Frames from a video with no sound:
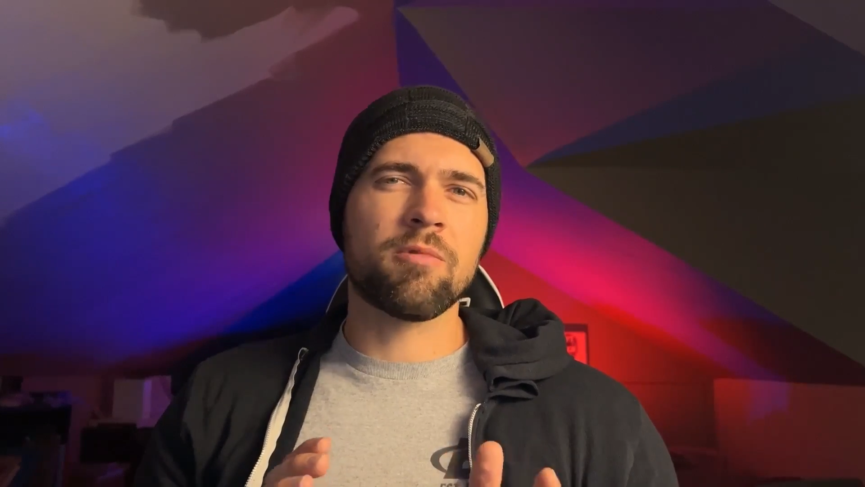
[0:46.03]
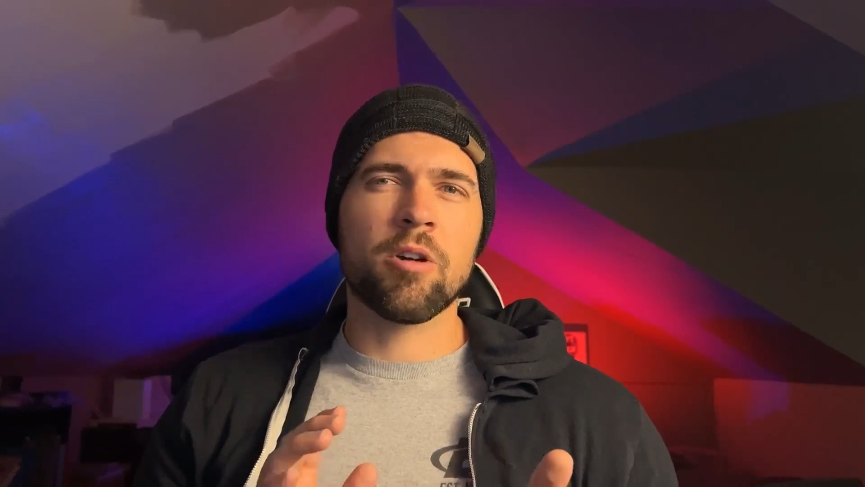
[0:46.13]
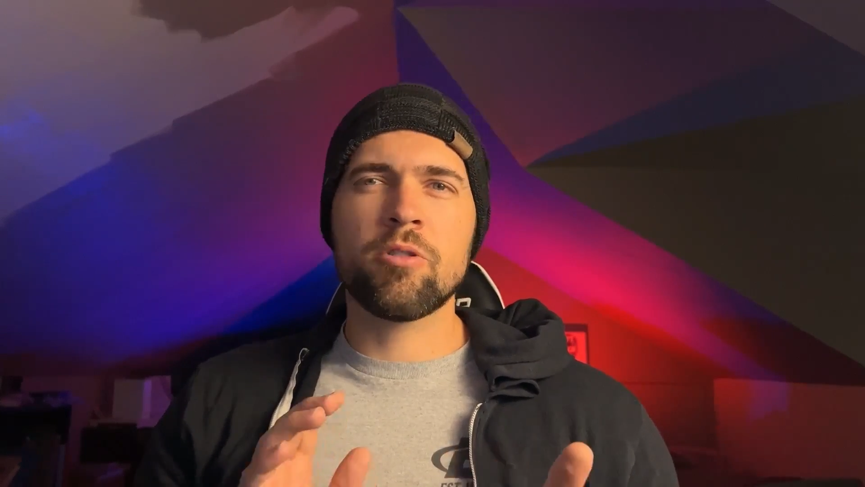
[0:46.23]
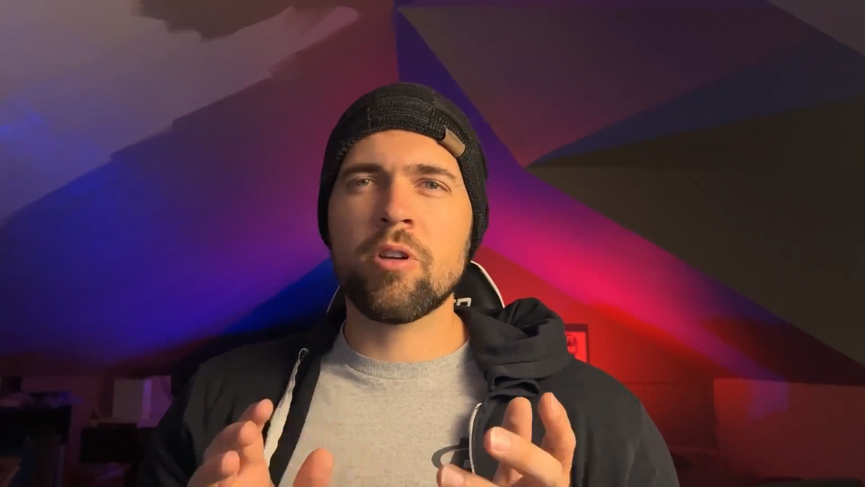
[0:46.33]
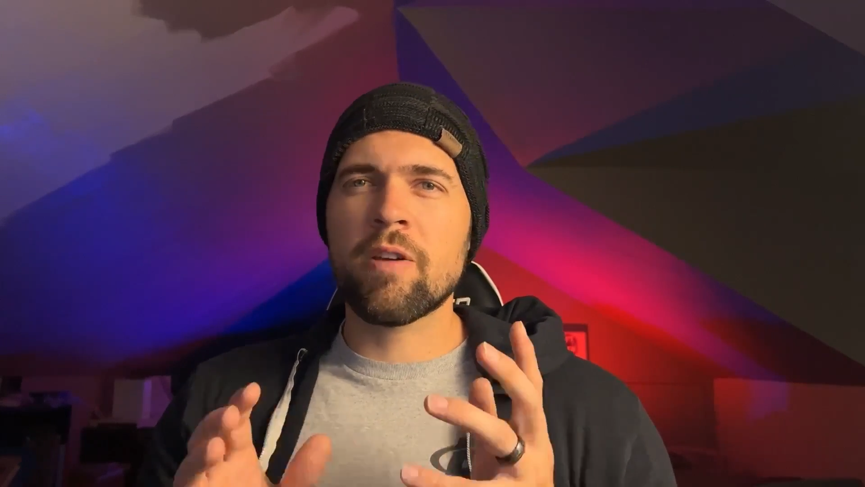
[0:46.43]

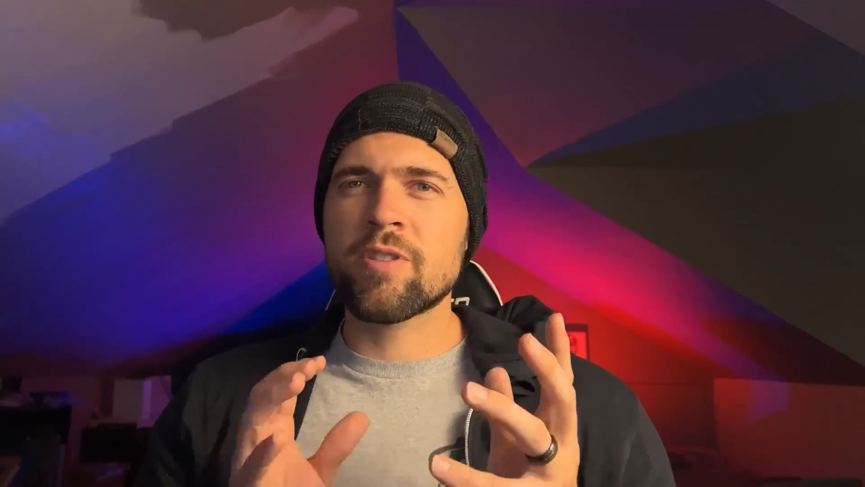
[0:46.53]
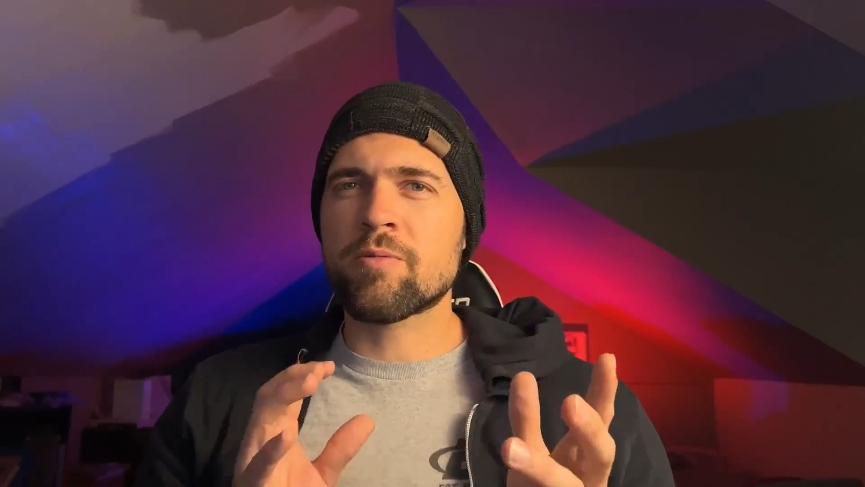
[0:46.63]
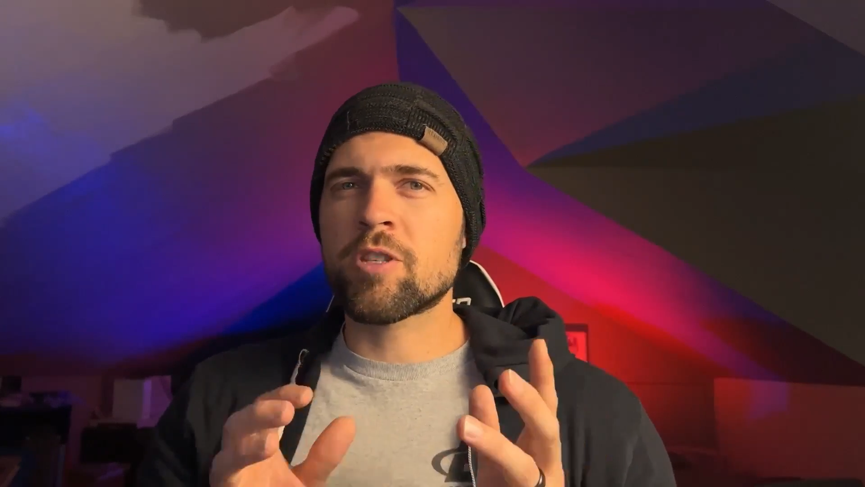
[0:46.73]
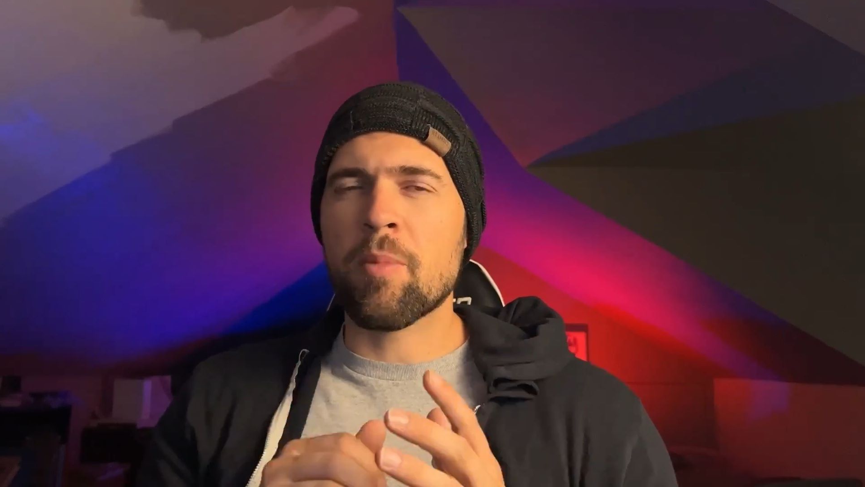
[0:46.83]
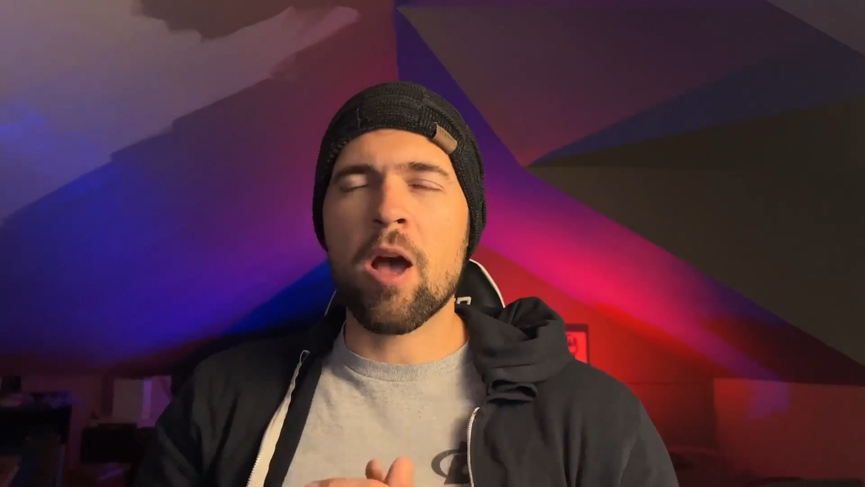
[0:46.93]
Odoo gives us
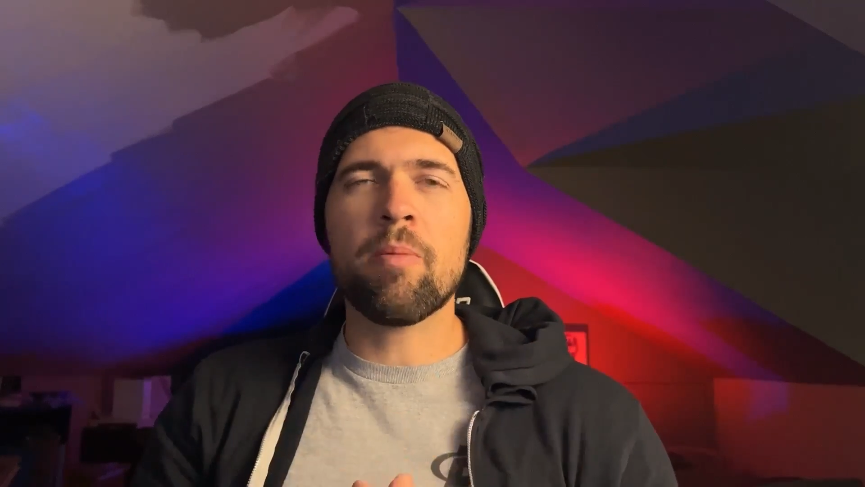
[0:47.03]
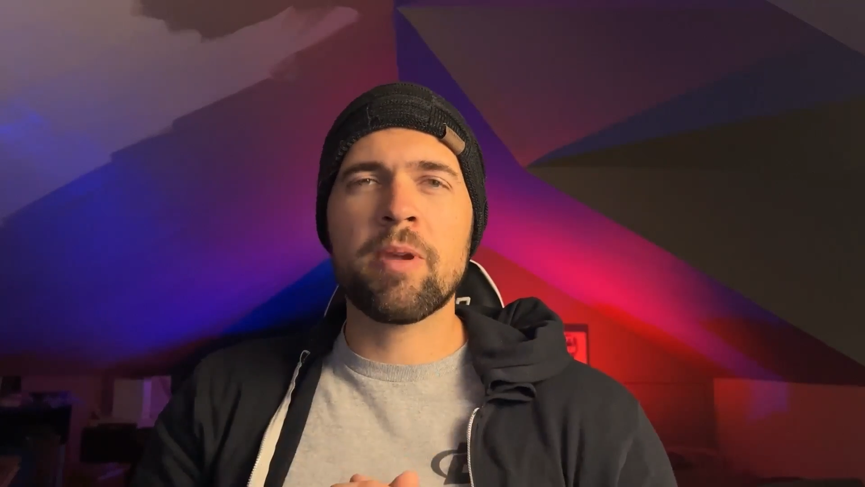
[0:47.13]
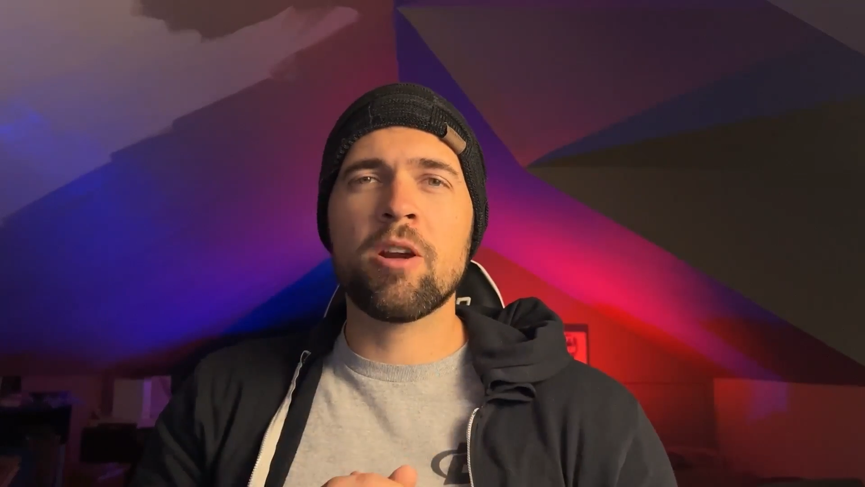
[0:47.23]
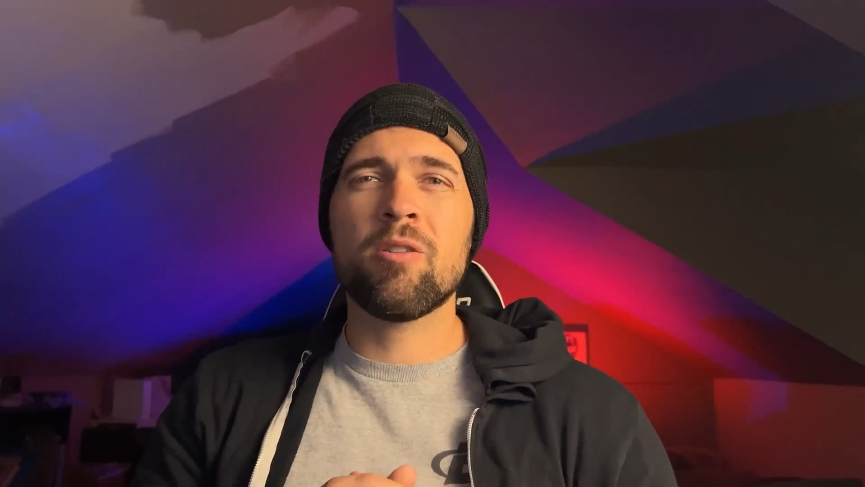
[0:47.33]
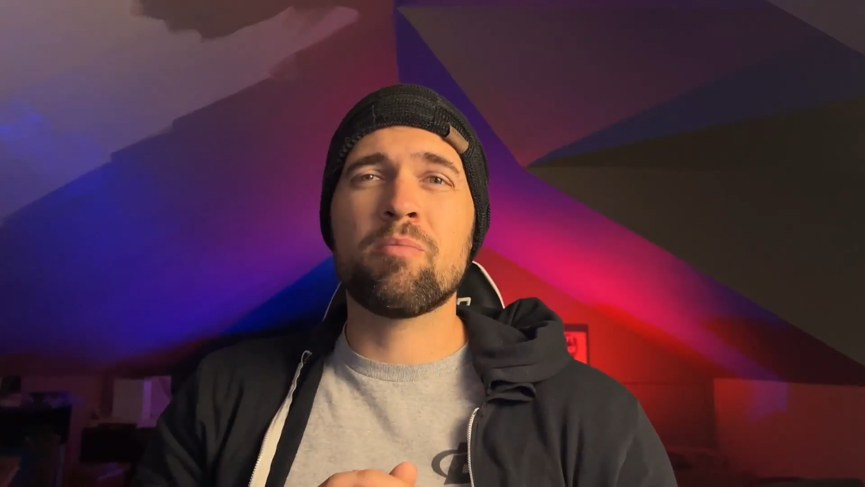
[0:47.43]
some help here,